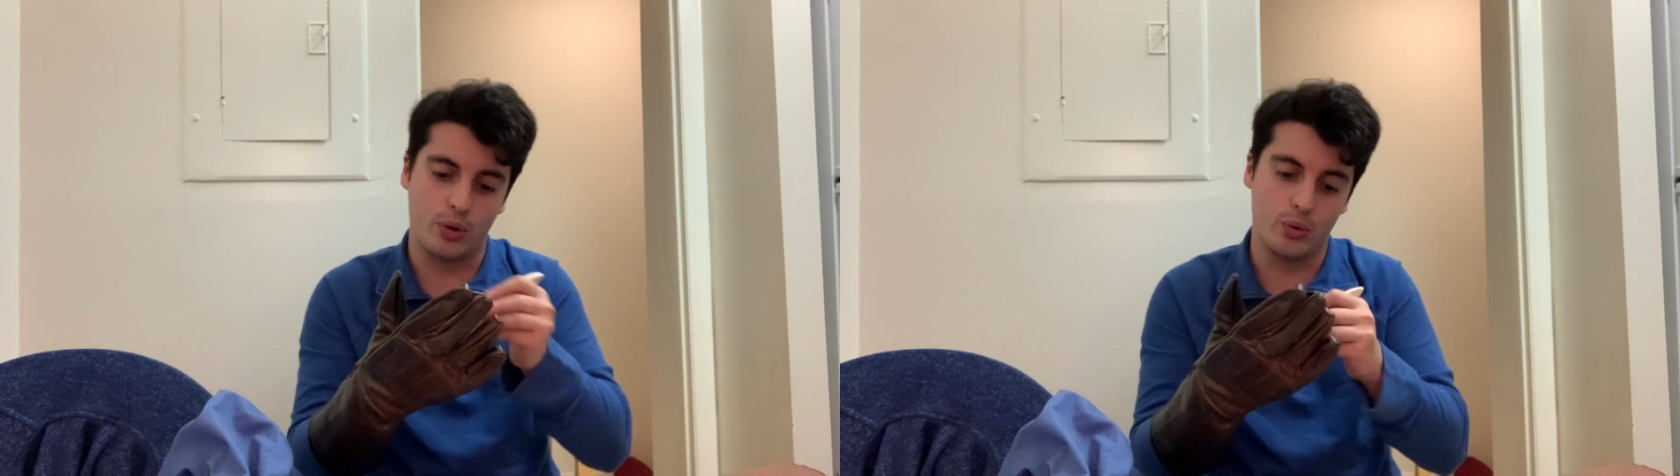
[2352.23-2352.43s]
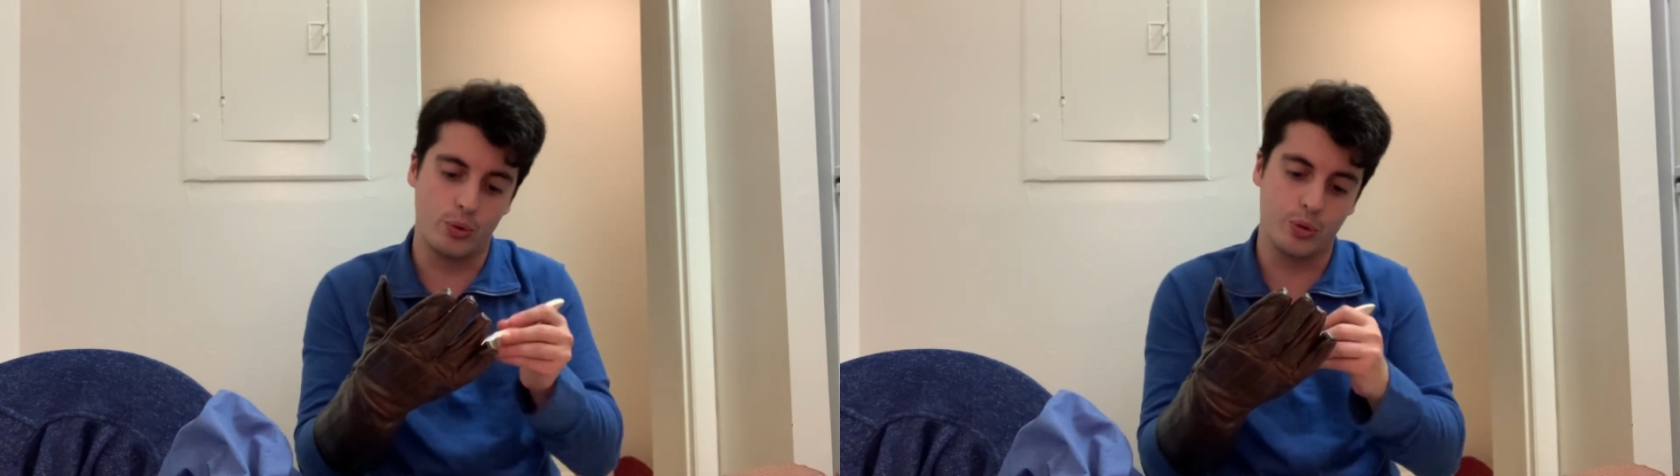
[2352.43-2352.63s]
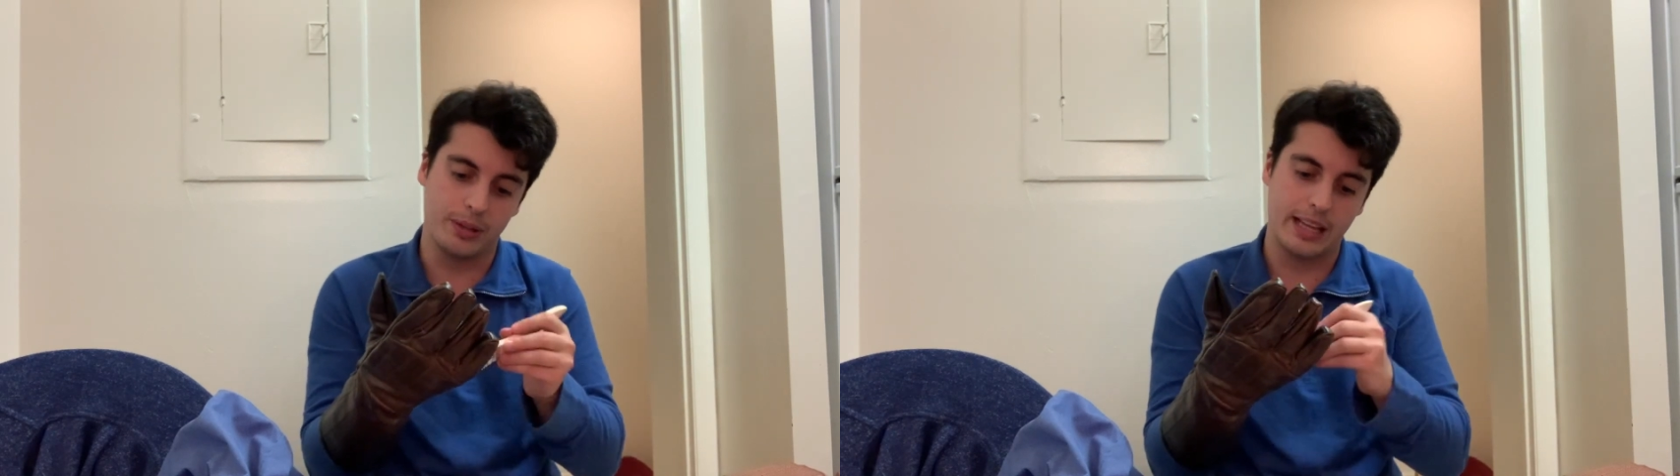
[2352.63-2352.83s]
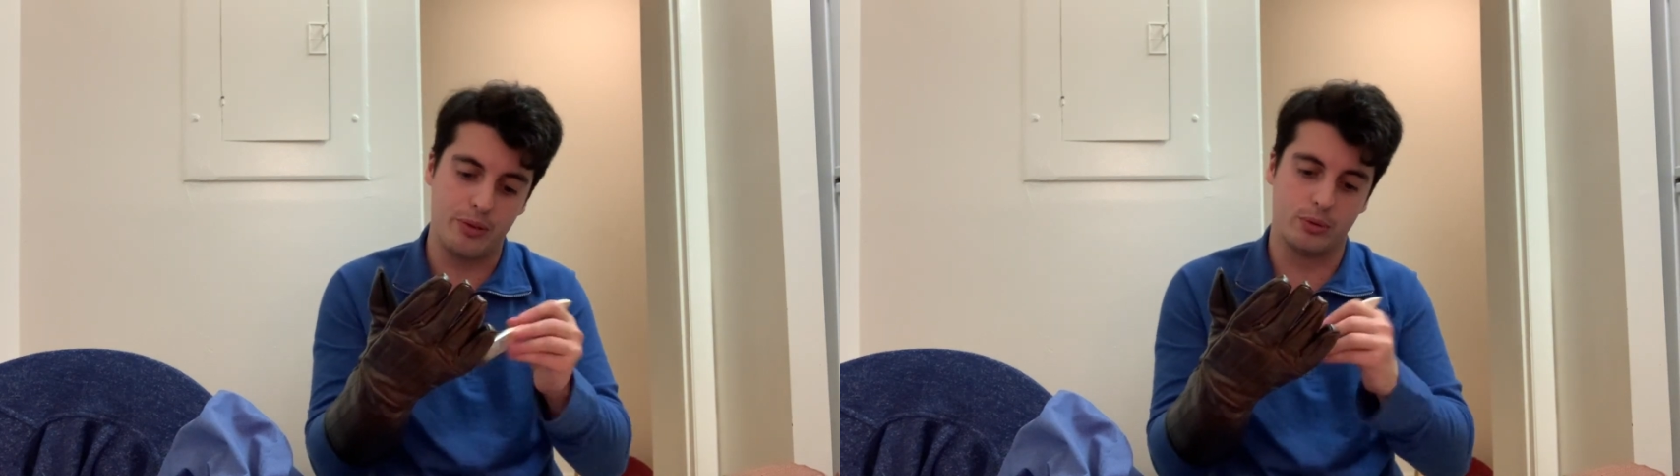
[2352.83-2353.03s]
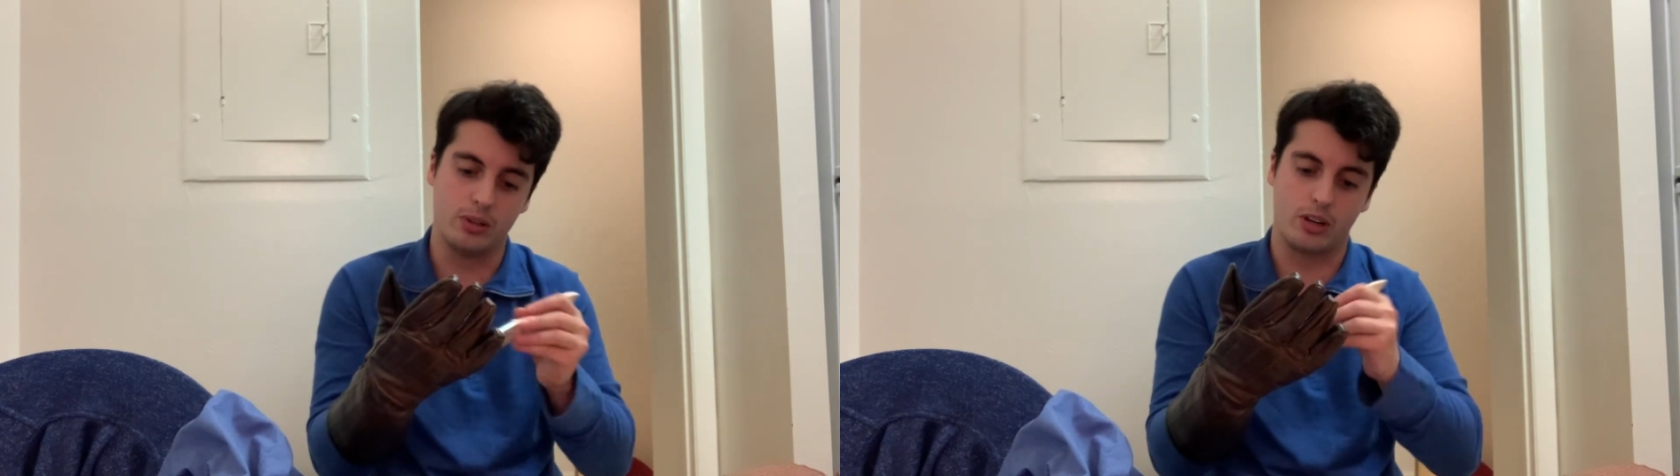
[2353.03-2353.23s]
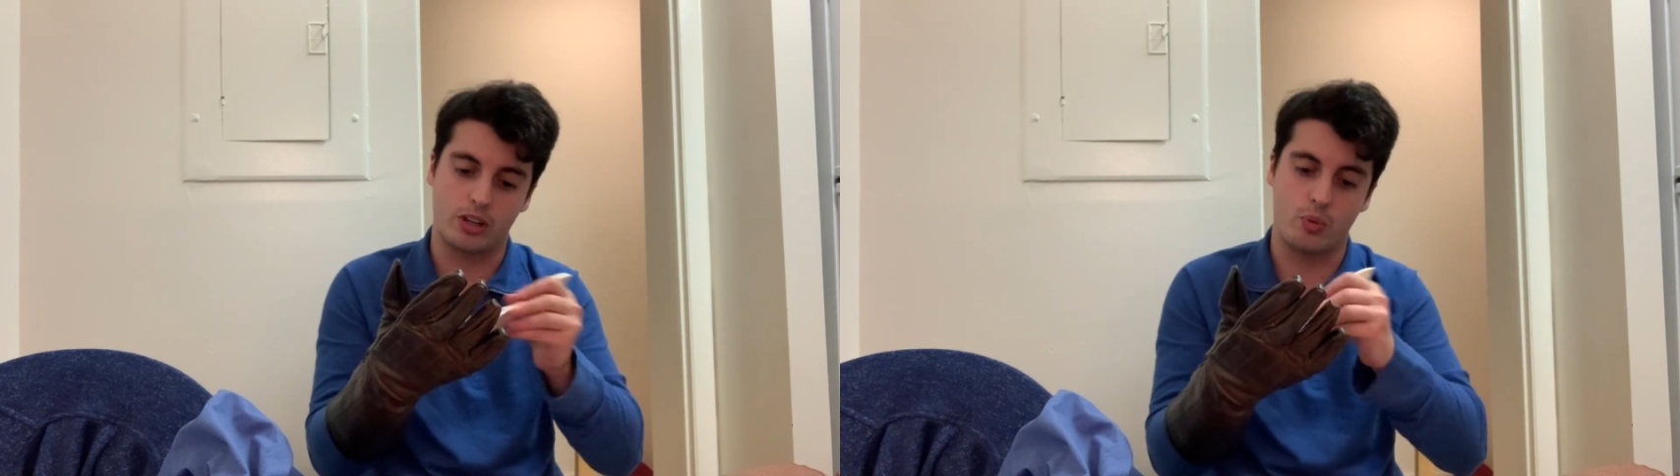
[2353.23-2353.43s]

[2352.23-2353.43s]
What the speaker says: old leather look